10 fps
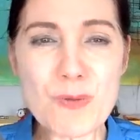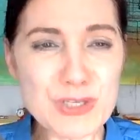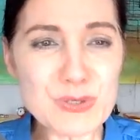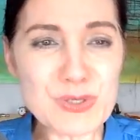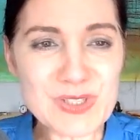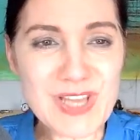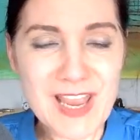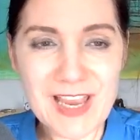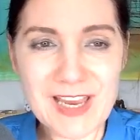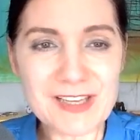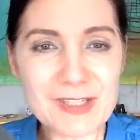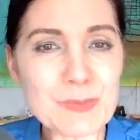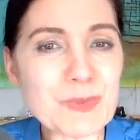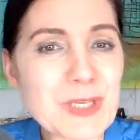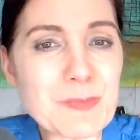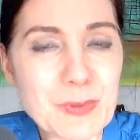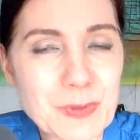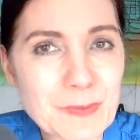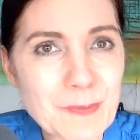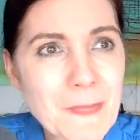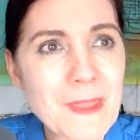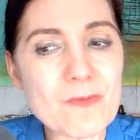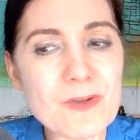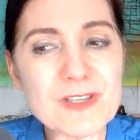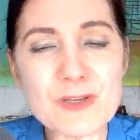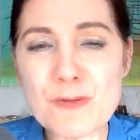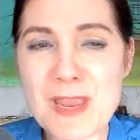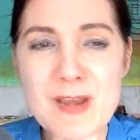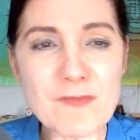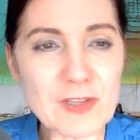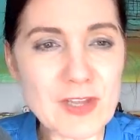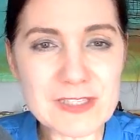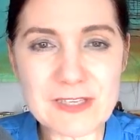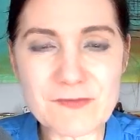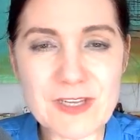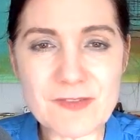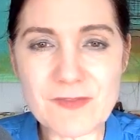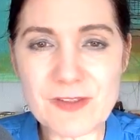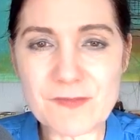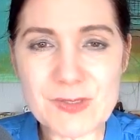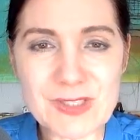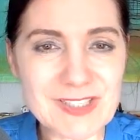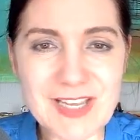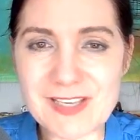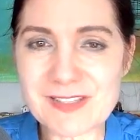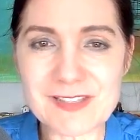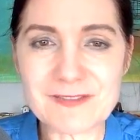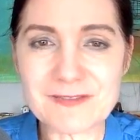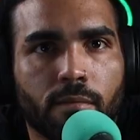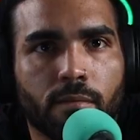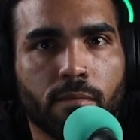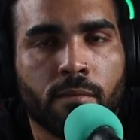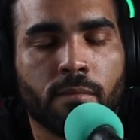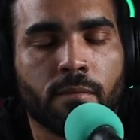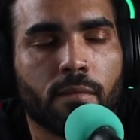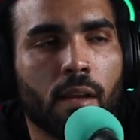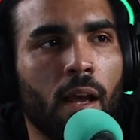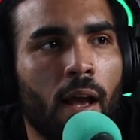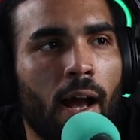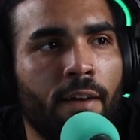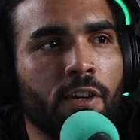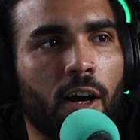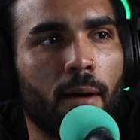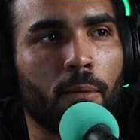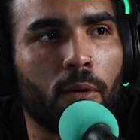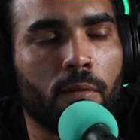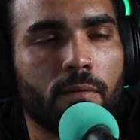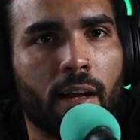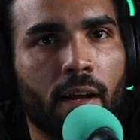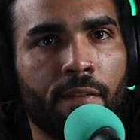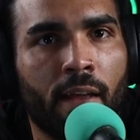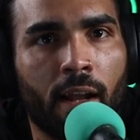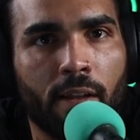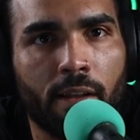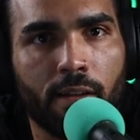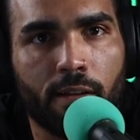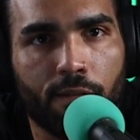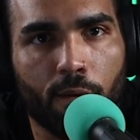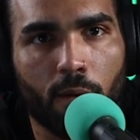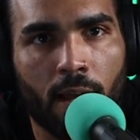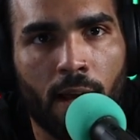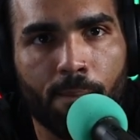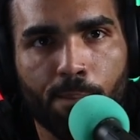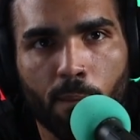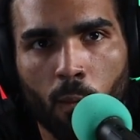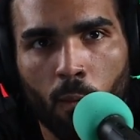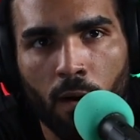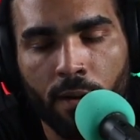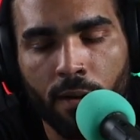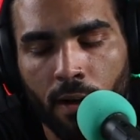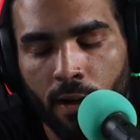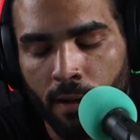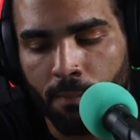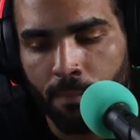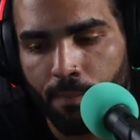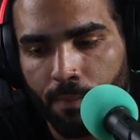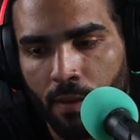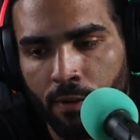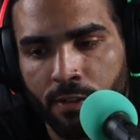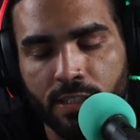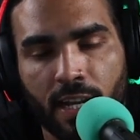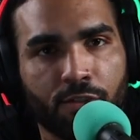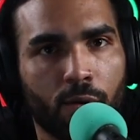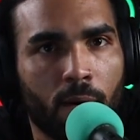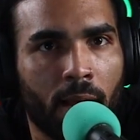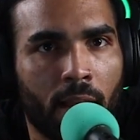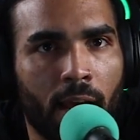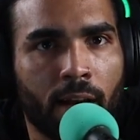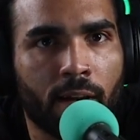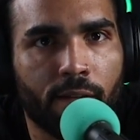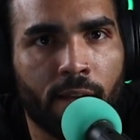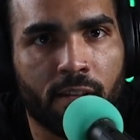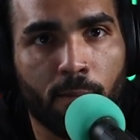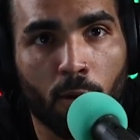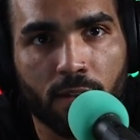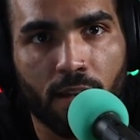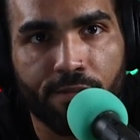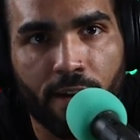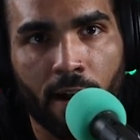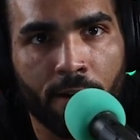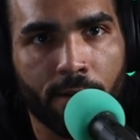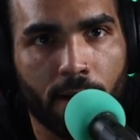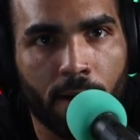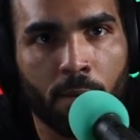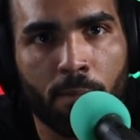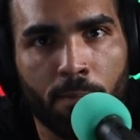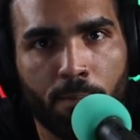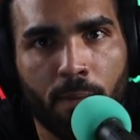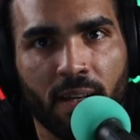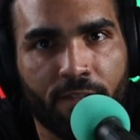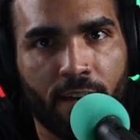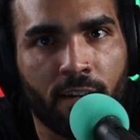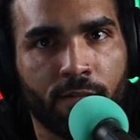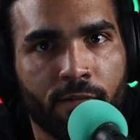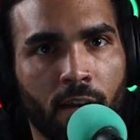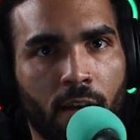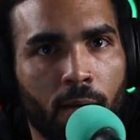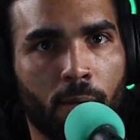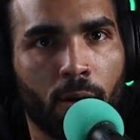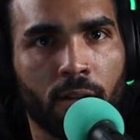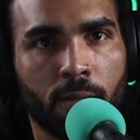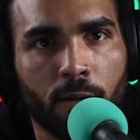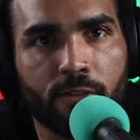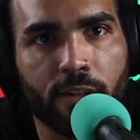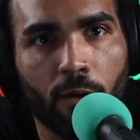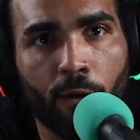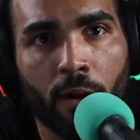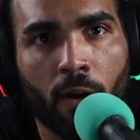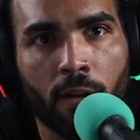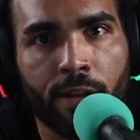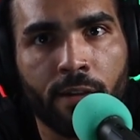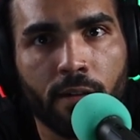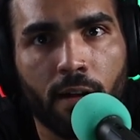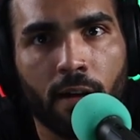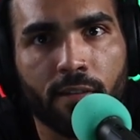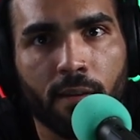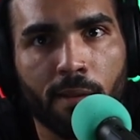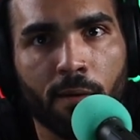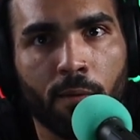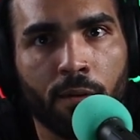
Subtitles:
would you say to people? What's your main philosophy of success? Mm. I have a couple that I lean into a lot. One, there's a tattoo on my leg that's boats on fire. I'm a big fan of burning the boats and going all in on something when you